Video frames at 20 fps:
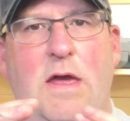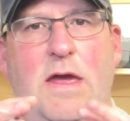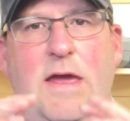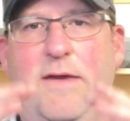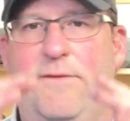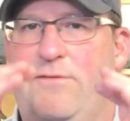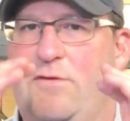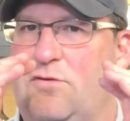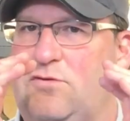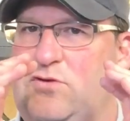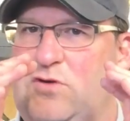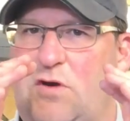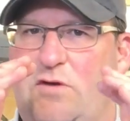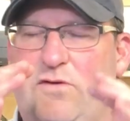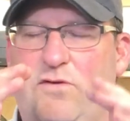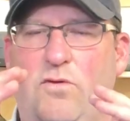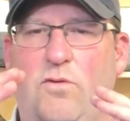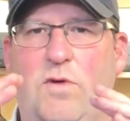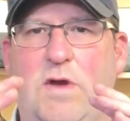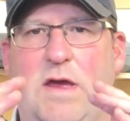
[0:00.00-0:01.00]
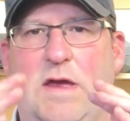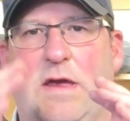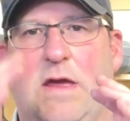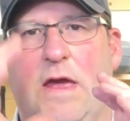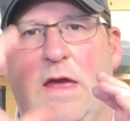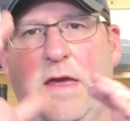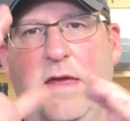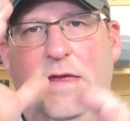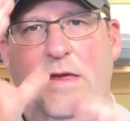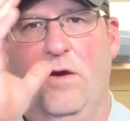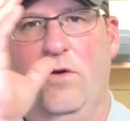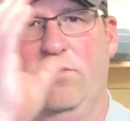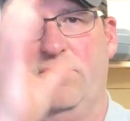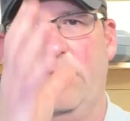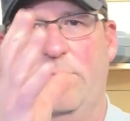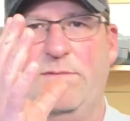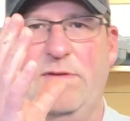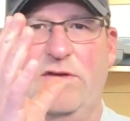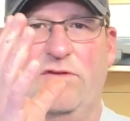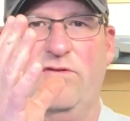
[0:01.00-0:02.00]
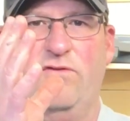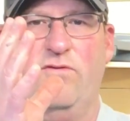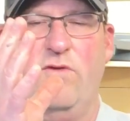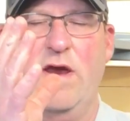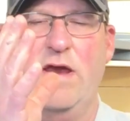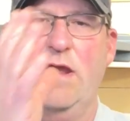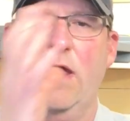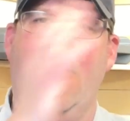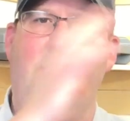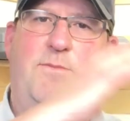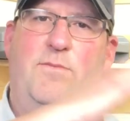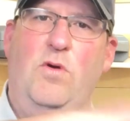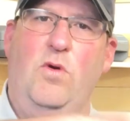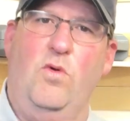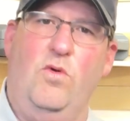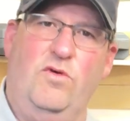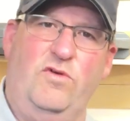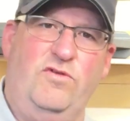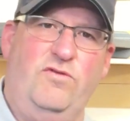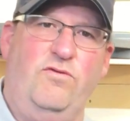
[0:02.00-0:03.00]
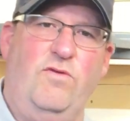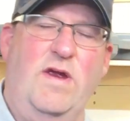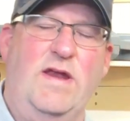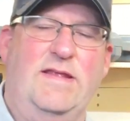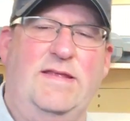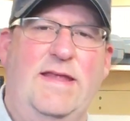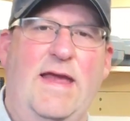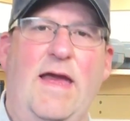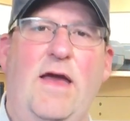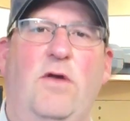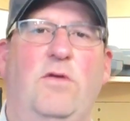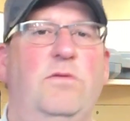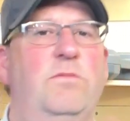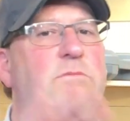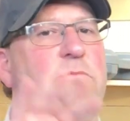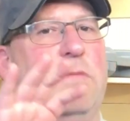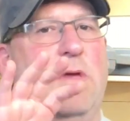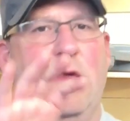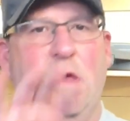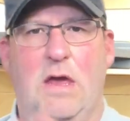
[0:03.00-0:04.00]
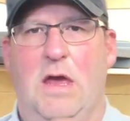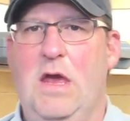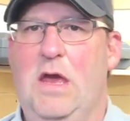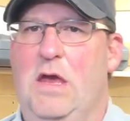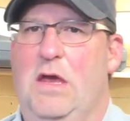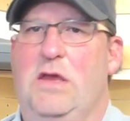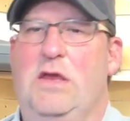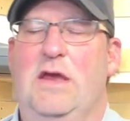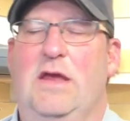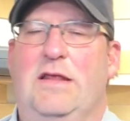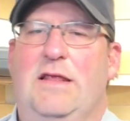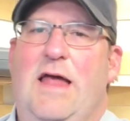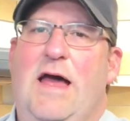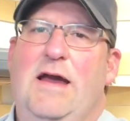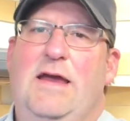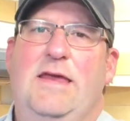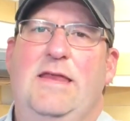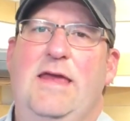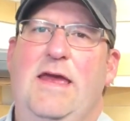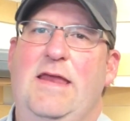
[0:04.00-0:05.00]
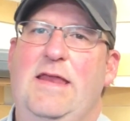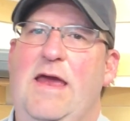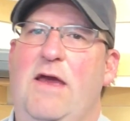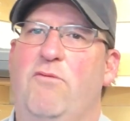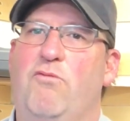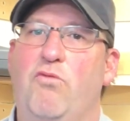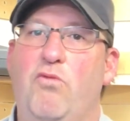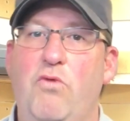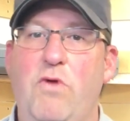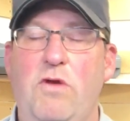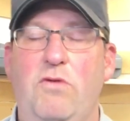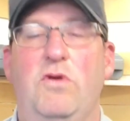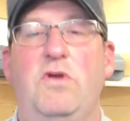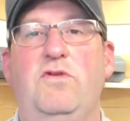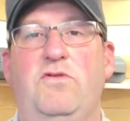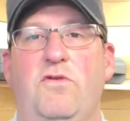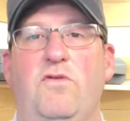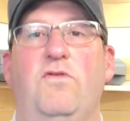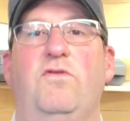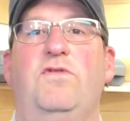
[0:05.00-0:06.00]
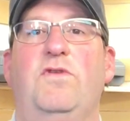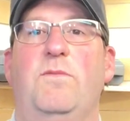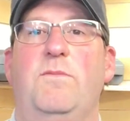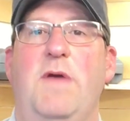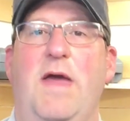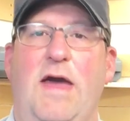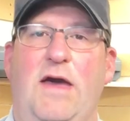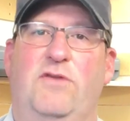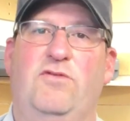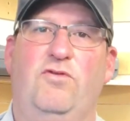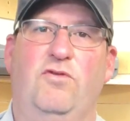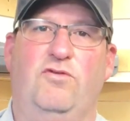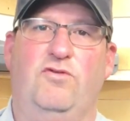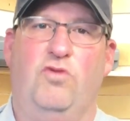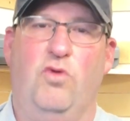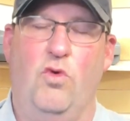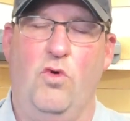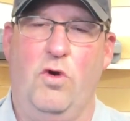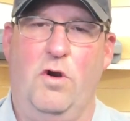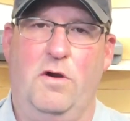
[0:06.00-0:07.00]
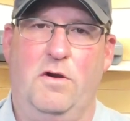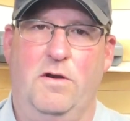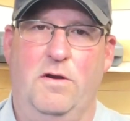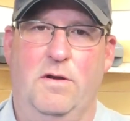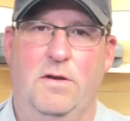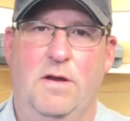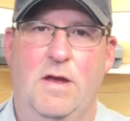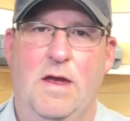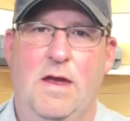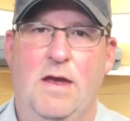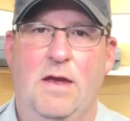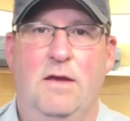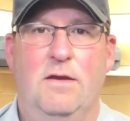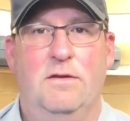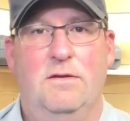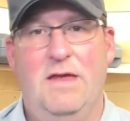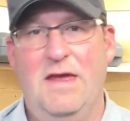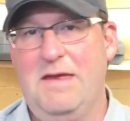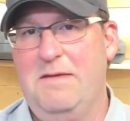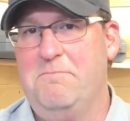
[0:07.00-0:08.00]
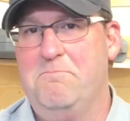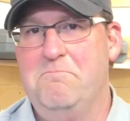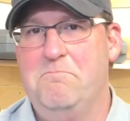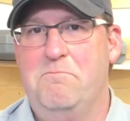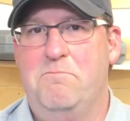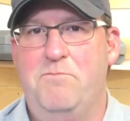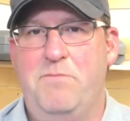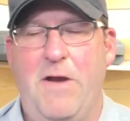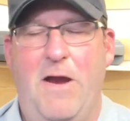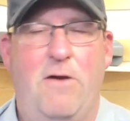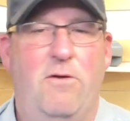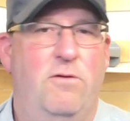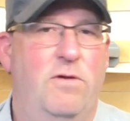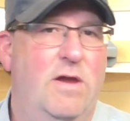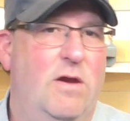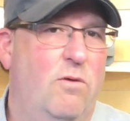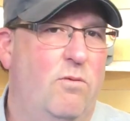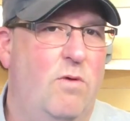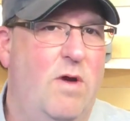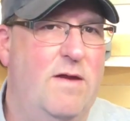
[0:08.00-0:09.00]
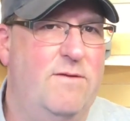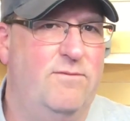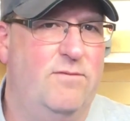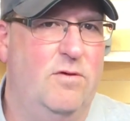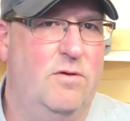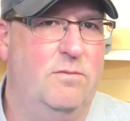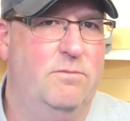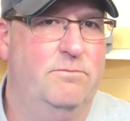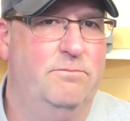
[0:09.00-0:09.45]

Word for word: If you're just doing, you know, something straight up or straight down, you can lock it in and really do some extra torque, like barreling a rifle.